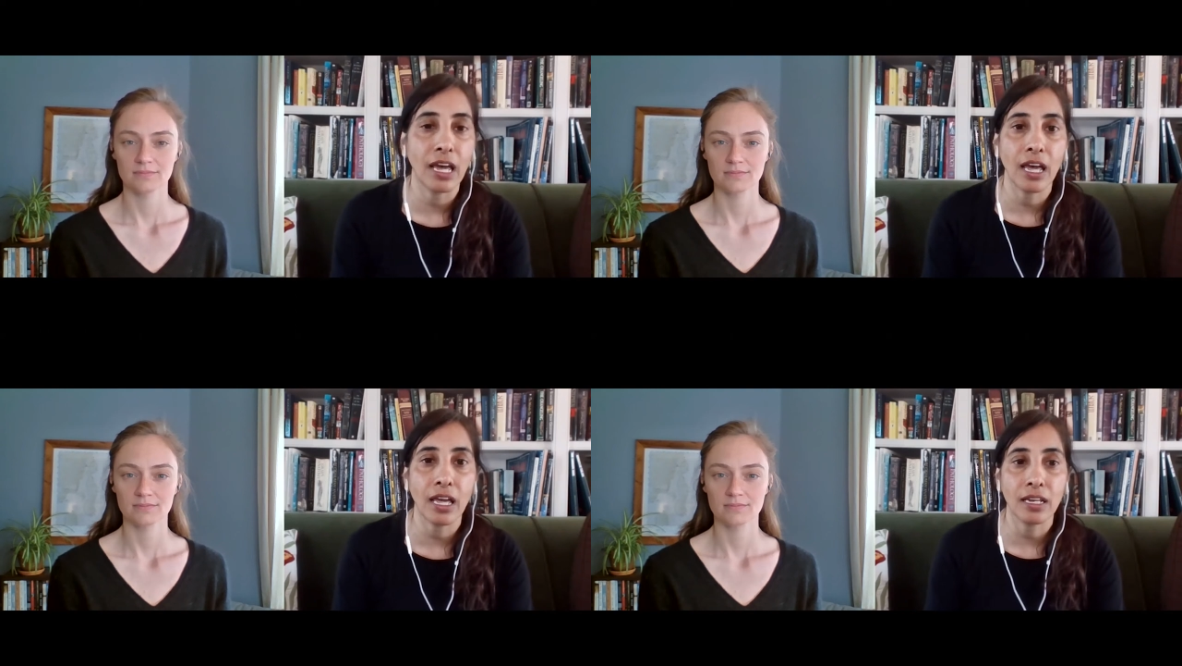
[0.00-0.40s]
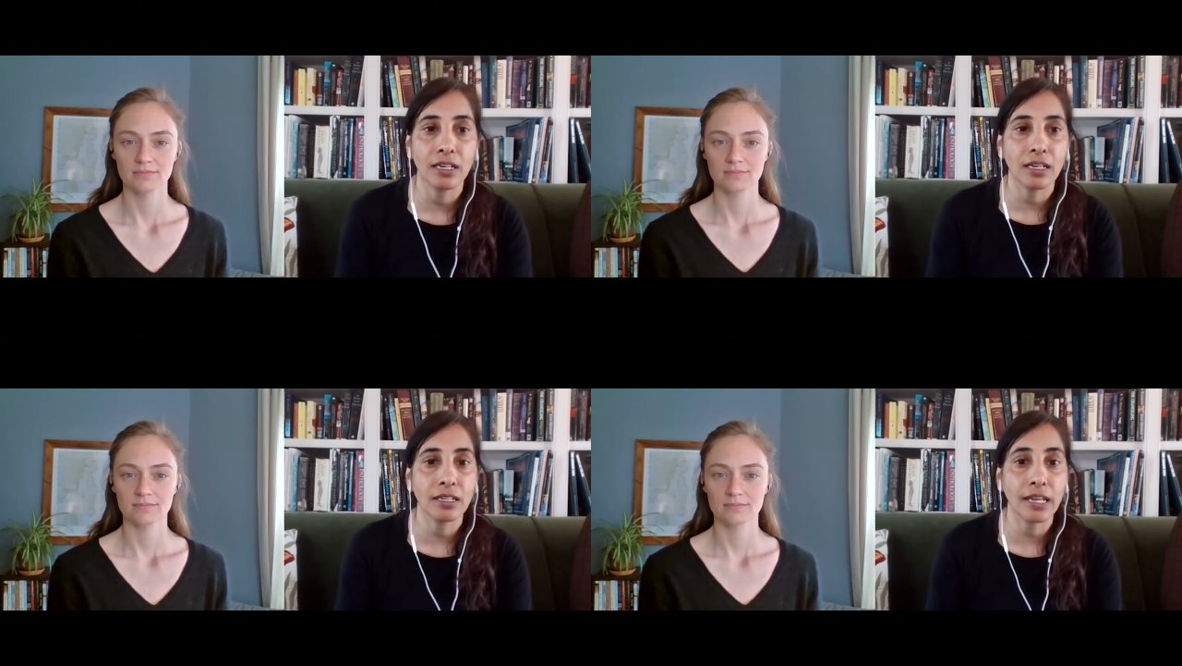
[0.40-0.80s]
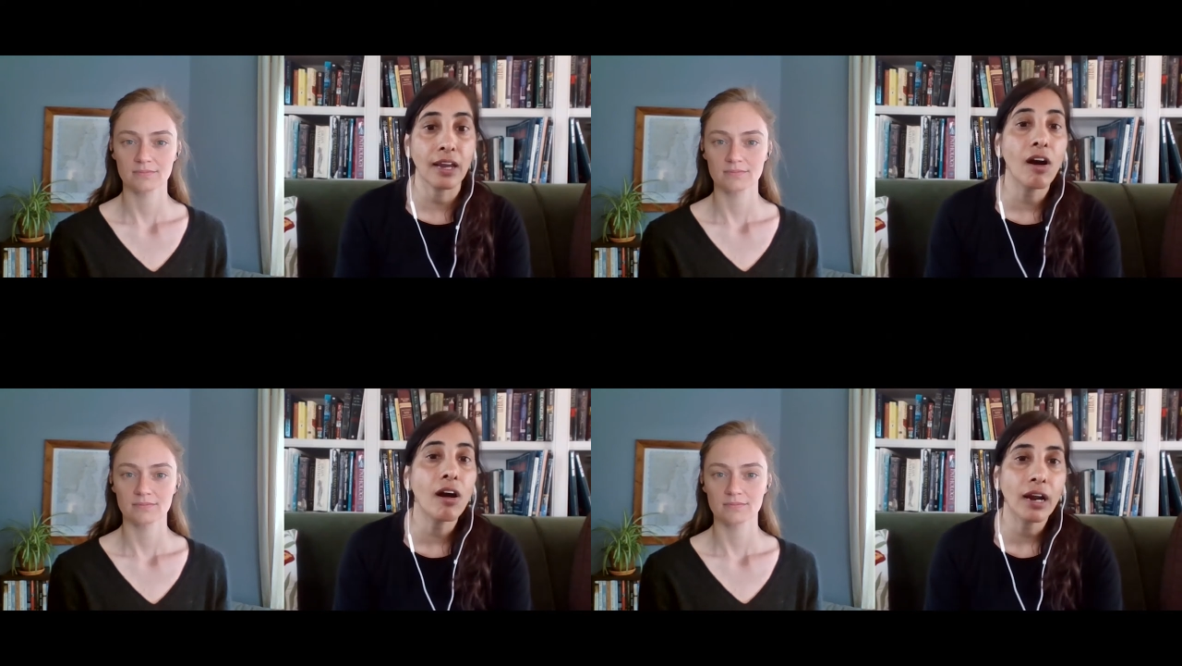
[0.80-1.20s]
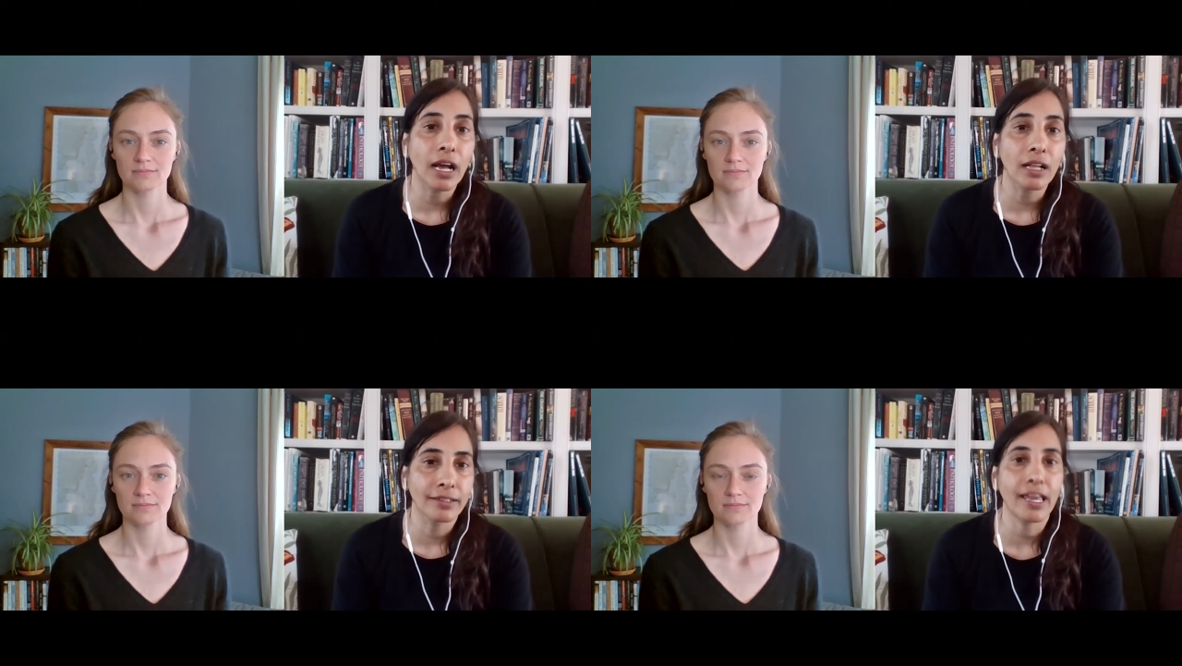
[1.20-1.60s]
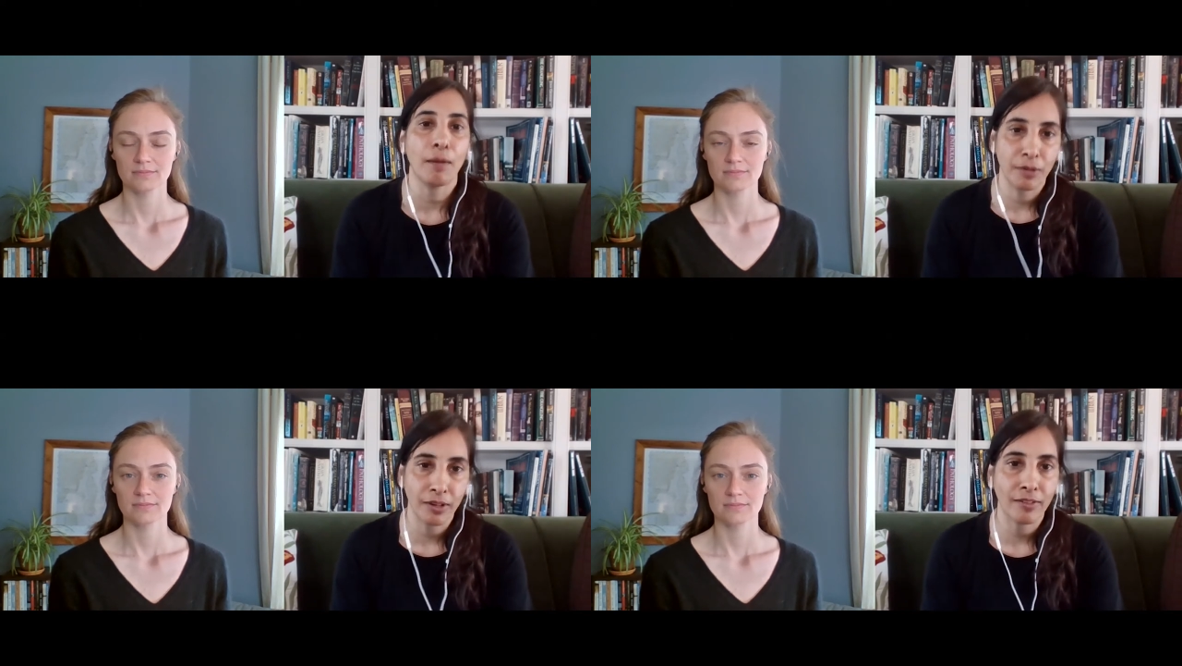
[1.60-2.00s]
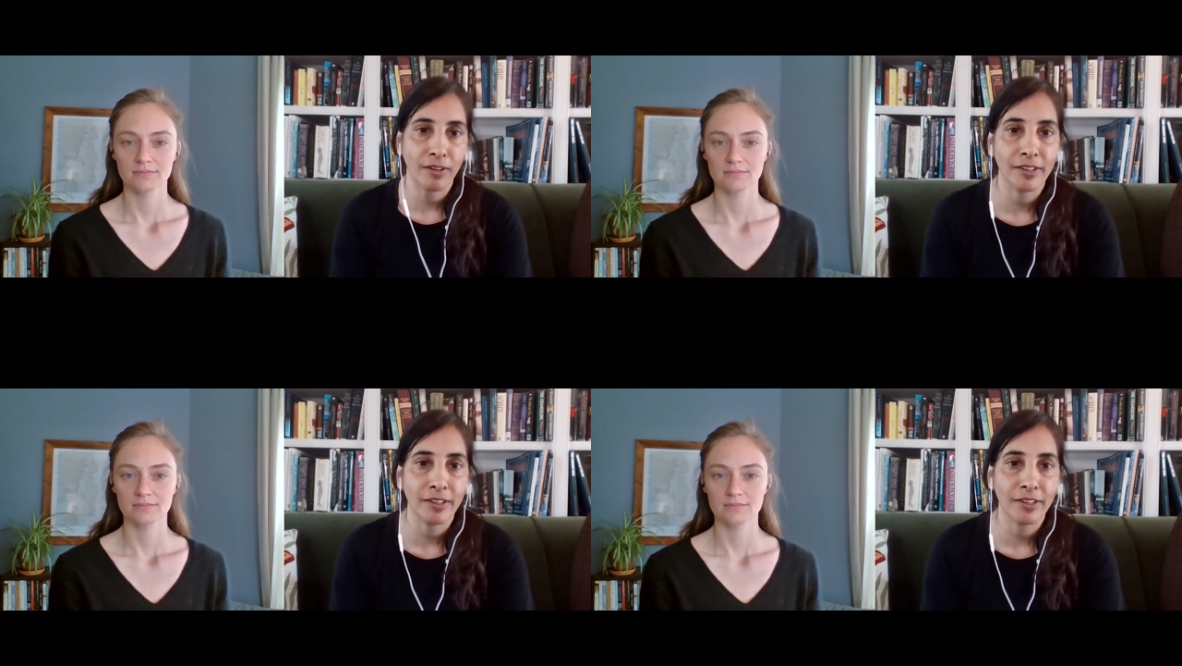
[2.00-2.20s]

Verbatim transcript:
Speaker 1: and they are held captive.